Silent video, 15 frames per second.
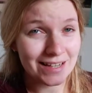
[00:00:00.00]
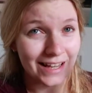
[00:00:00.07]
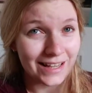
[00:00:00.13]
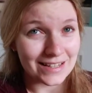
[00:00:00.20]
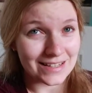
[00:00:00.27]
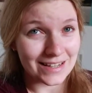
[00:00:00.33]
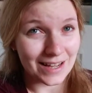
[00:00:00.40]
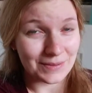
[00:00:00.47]

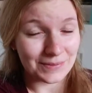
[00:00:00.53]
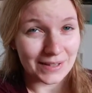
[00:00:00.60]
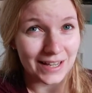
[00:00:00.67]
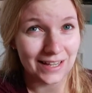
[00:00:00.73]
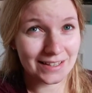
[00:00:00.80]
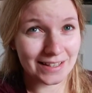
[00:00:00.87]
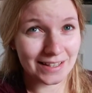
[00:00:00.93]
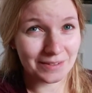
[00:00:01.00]
and I'm
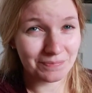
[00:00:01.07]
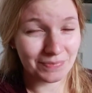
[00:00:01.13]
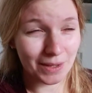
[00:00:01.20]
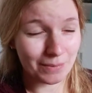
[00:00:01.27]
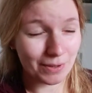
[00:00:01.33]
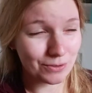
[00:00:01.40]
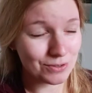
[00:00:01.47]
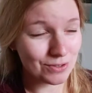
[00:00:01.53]
kinda
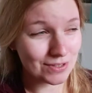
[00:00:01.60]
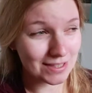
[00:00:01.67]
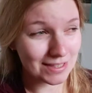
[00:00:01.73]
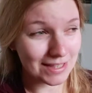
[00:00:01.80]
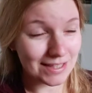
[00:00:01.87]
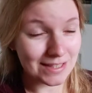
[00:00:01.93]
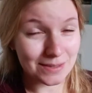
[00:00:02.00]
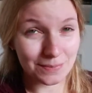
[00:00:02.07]
about to
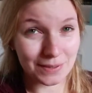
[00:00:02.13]
sneeze